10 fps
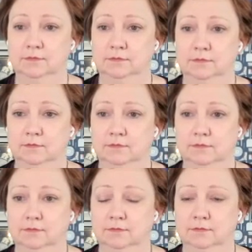
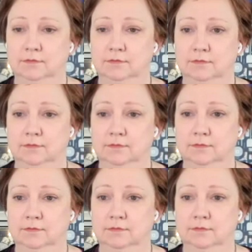
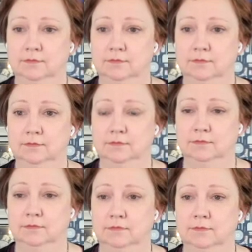
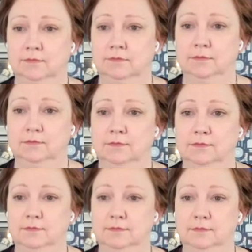
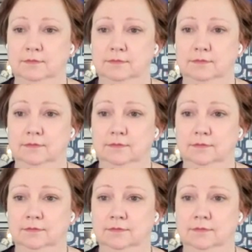
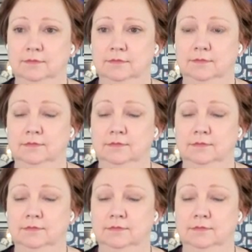[no speech]